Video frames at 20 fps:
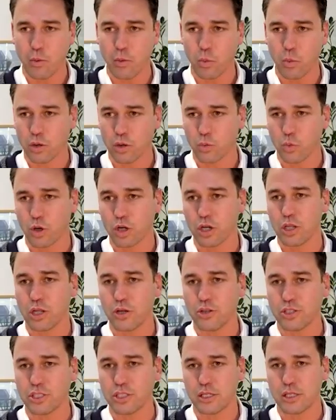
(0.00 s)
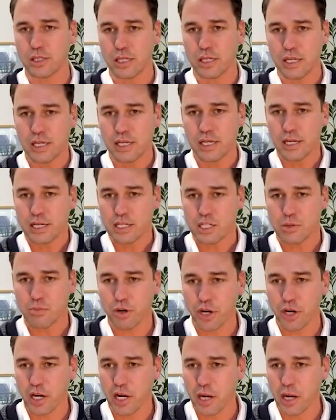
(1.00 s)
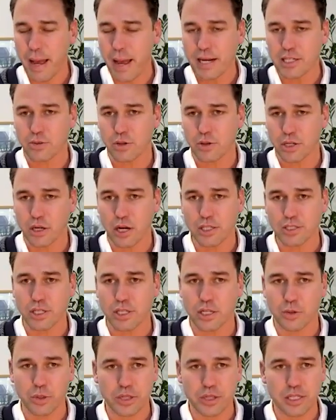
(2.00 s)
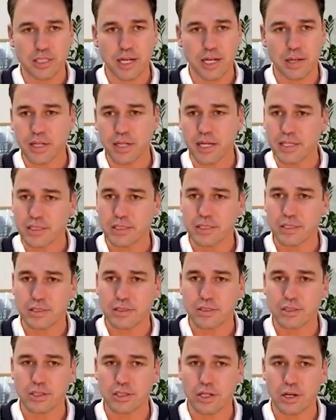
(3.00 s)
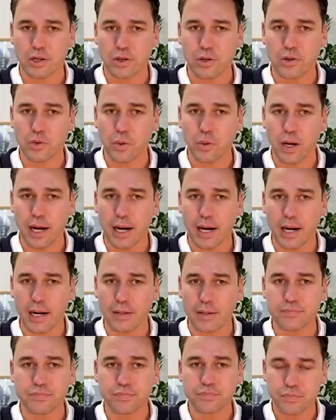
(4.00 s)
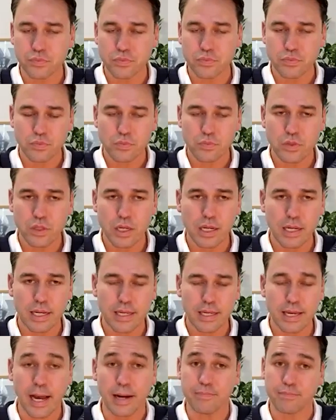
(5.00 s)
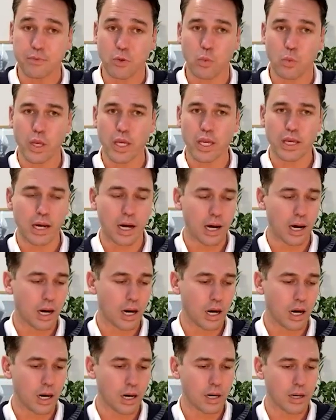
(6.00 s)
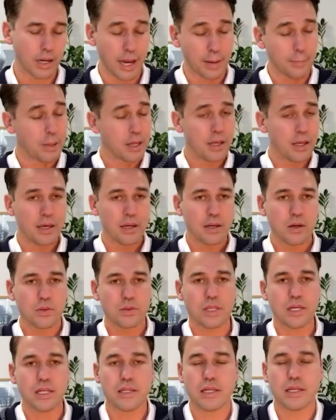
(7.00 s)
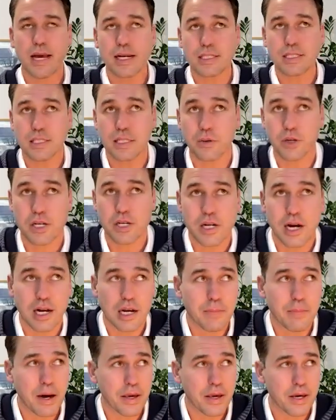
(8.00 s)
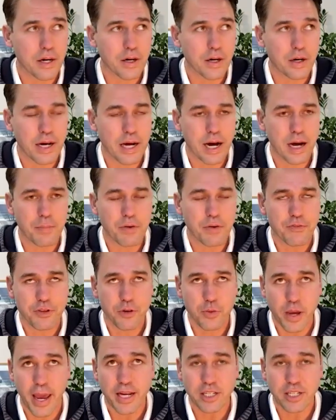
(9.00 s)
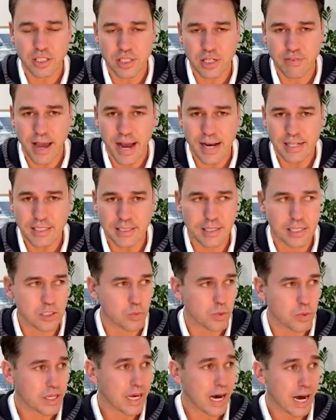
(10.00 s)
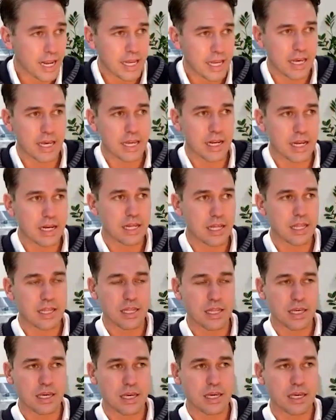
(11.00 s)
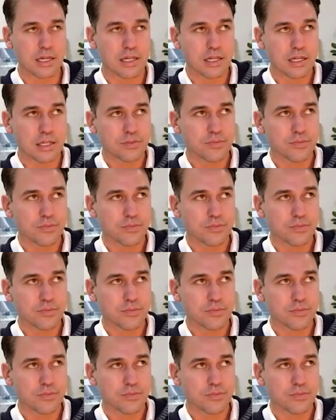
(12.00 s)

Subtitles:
we're close to bringing them back to our call center with these updates. So yeah, we are. Yeah, the next thing I want to talk about here, a few agents have asked this. We got it in the